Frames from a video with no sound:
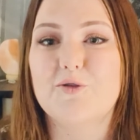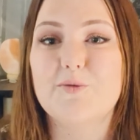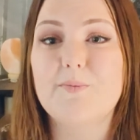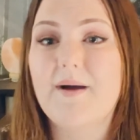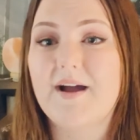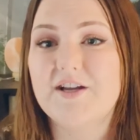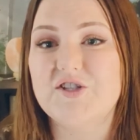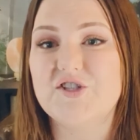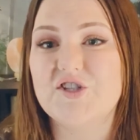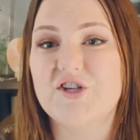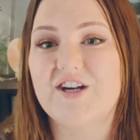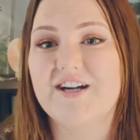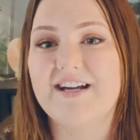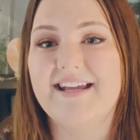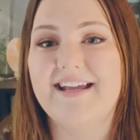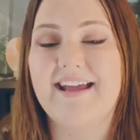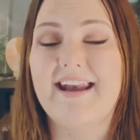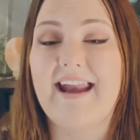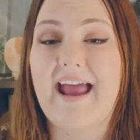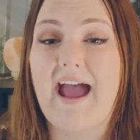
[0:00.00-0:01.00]
my
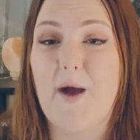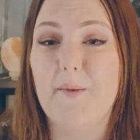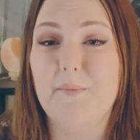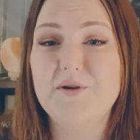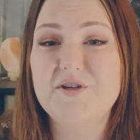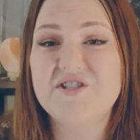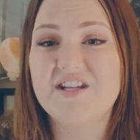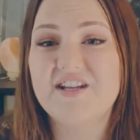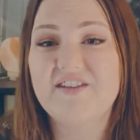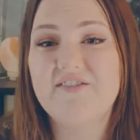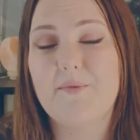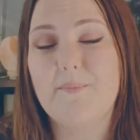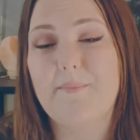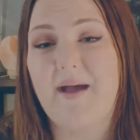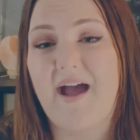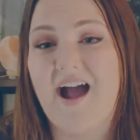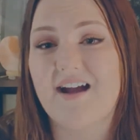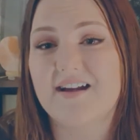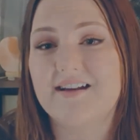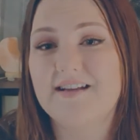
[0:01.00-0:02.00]
journey and how much they've
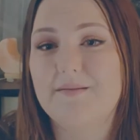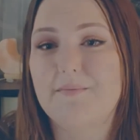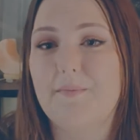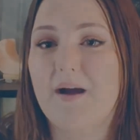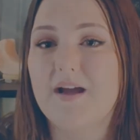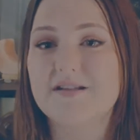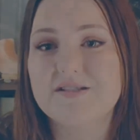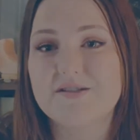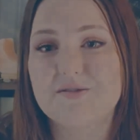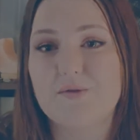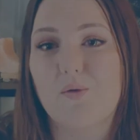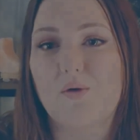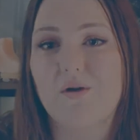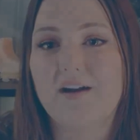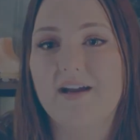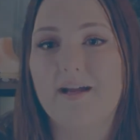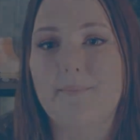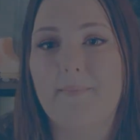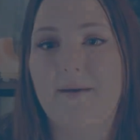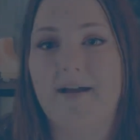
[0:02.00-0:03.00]
impacted my
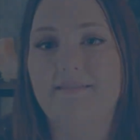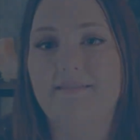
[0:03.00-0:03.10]
story and my